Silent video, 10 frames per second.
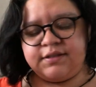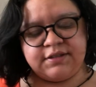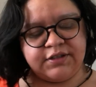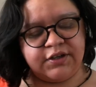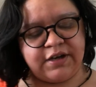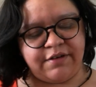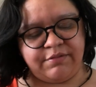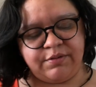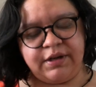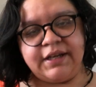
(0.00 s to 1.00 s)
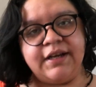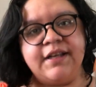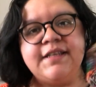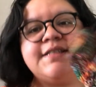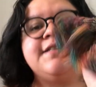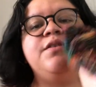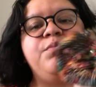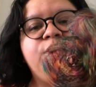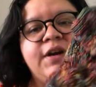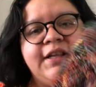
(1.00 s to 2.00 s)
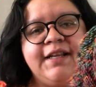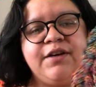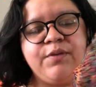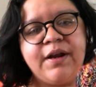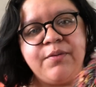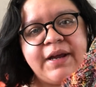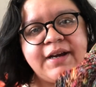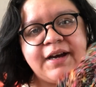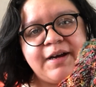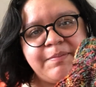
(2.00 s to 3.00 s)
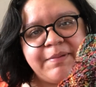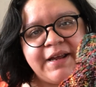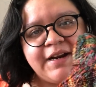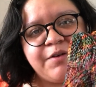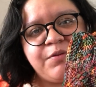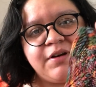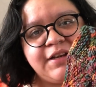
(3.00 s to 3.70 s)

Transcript: So I've been working on these in the morning. Like when I wake up and I want